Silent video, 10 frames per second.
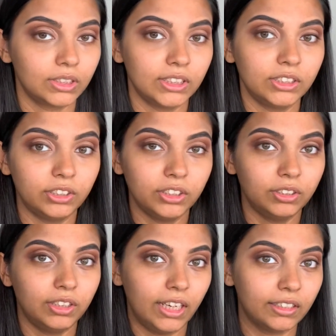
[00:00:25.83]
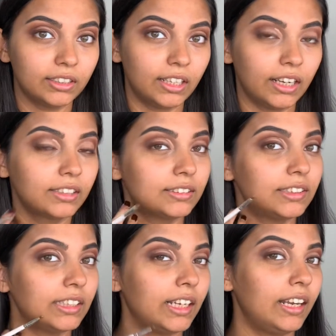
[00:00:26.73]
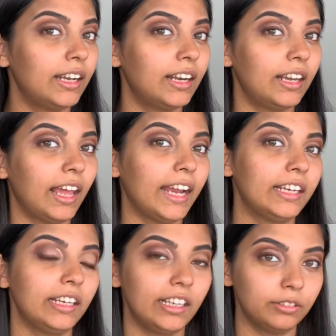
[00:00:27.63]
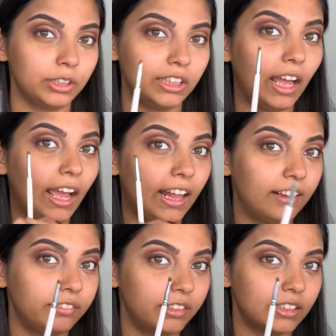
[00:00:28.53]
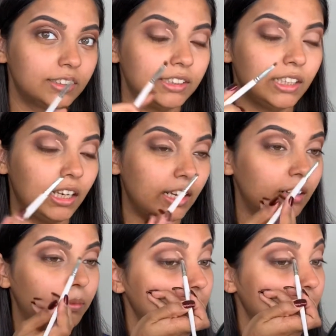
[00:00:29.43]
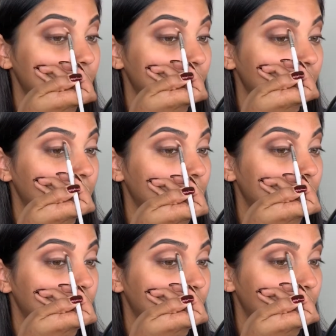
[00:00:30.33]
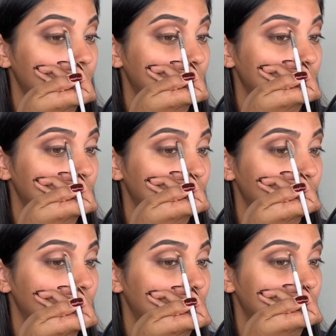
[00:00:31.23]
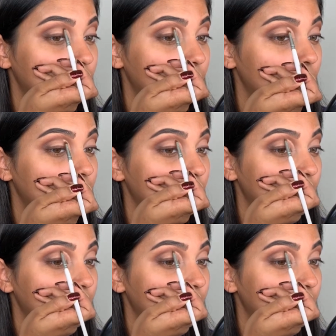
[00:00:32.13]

So I'm going to take the concealer lightly with the e.l.f. concealer brush and cut the crease.